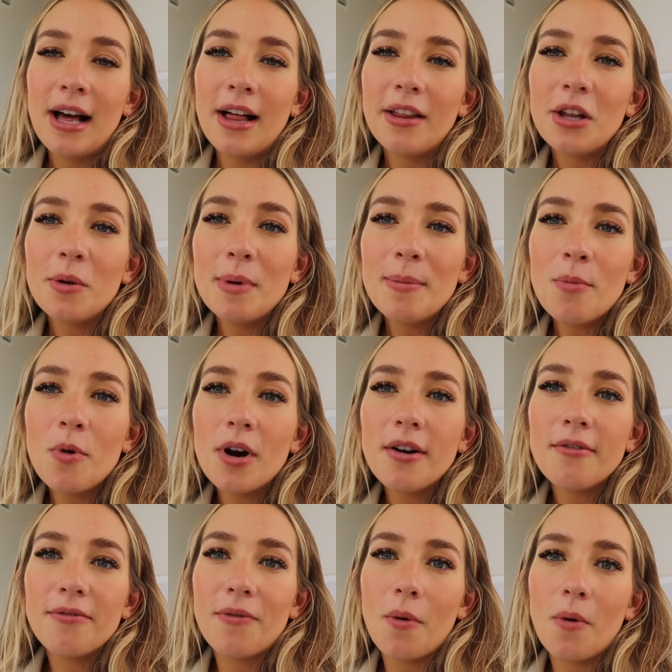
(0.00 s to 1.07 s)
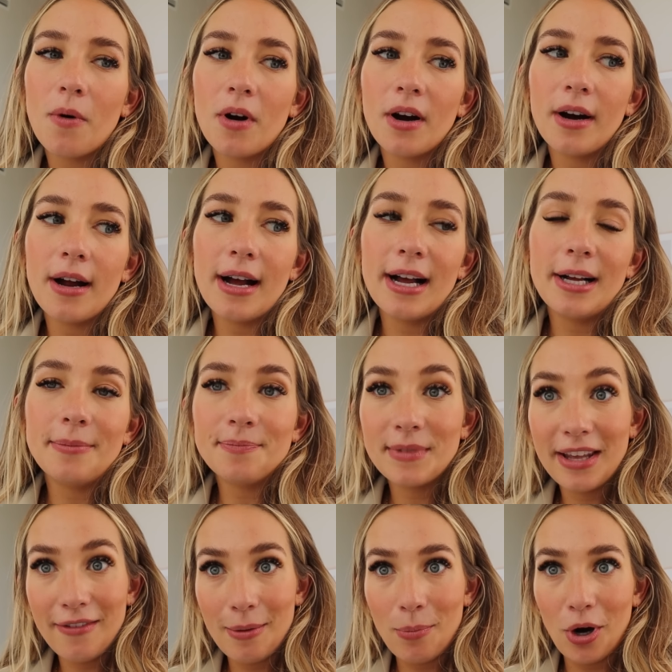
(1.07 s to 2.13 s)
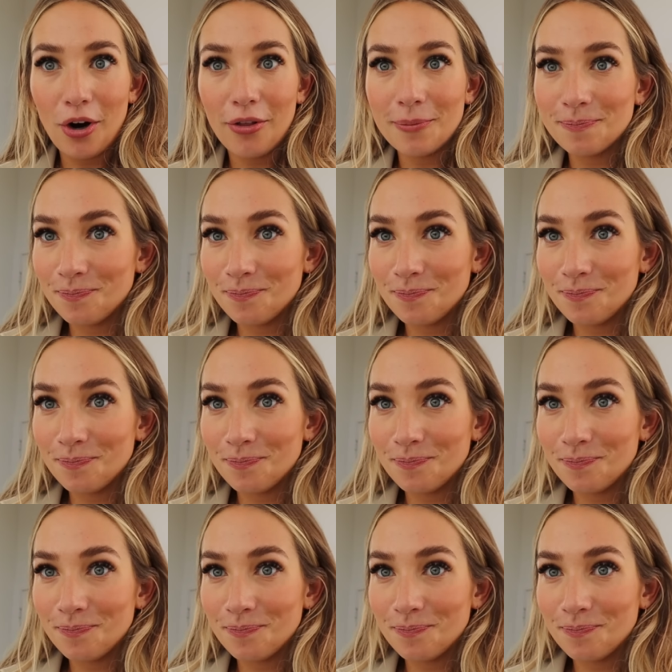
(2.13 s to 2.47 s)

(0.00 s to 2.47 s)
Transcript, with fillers: a little bit more for um, giving birth.